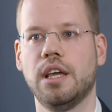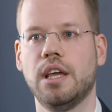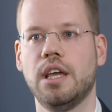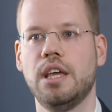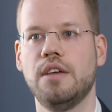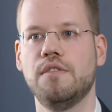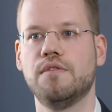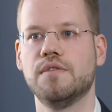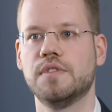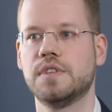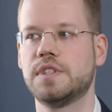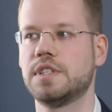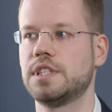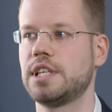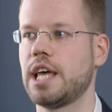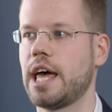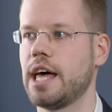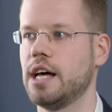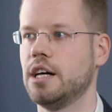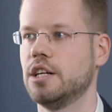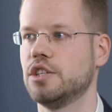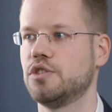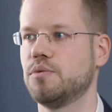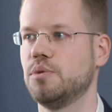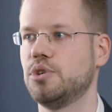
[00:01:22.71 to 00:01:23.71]
even
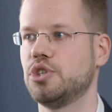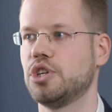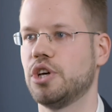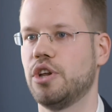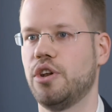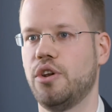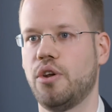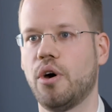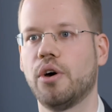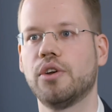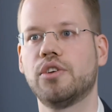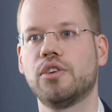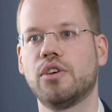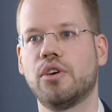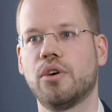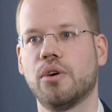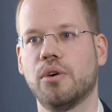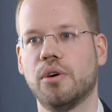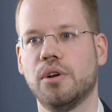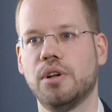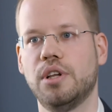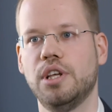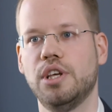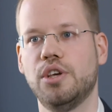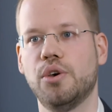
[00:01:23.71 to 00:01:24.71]
cells which are not
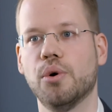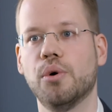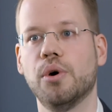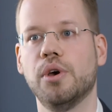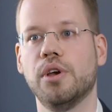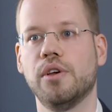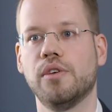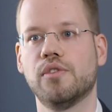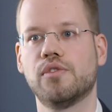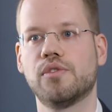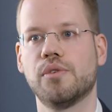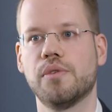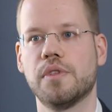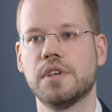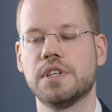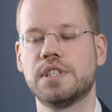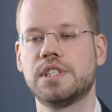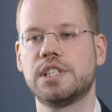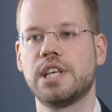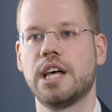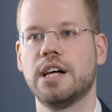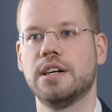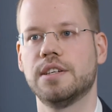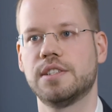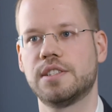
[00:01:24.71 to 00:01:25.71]
currently going through the
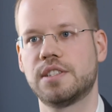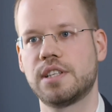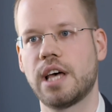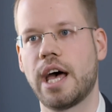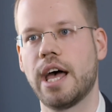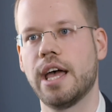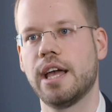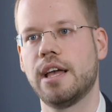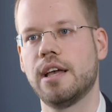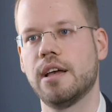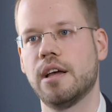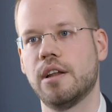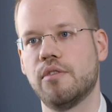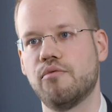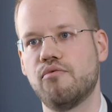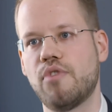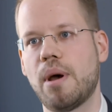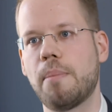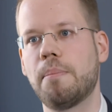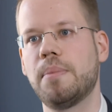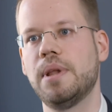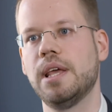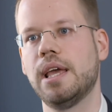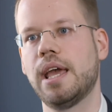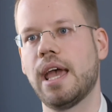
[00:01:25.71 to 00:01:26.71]
cell cycle and
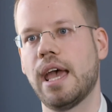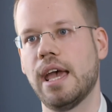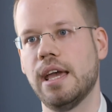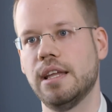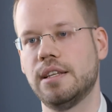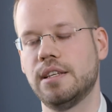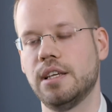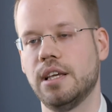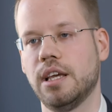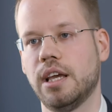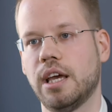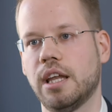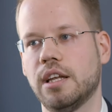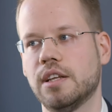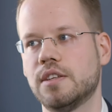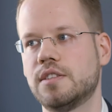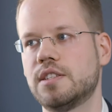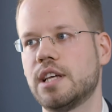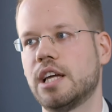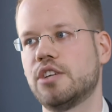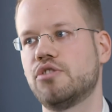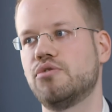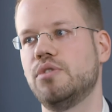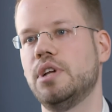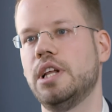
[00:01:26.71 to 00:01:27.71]
replicating, and as
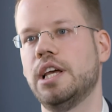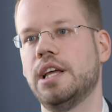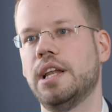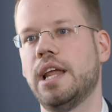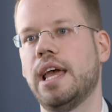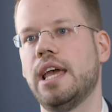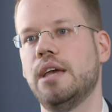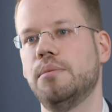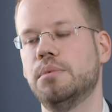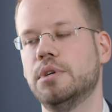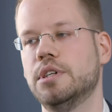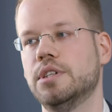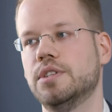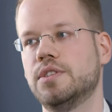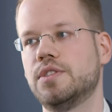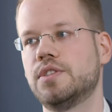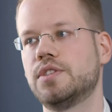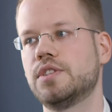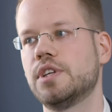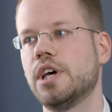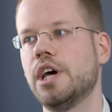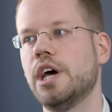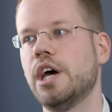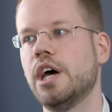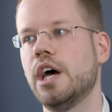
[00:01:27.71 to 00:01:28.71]
such really enables